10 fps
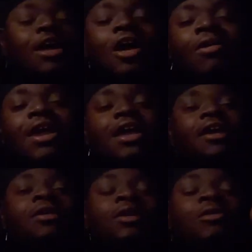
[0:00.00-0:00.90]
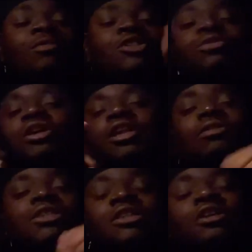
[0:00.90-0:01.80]
how A was too
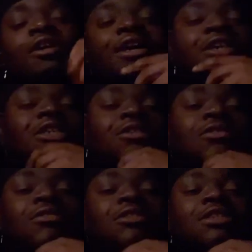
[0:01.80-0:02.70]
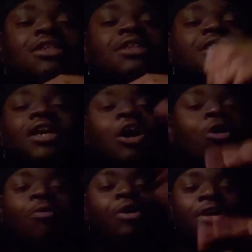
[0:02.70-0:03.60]
close and all that shit. You know what I'm saying? Saying, oh,
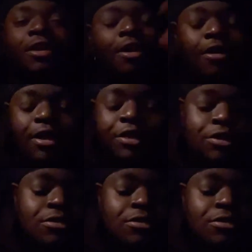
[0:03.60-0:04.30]
we're here to audit. You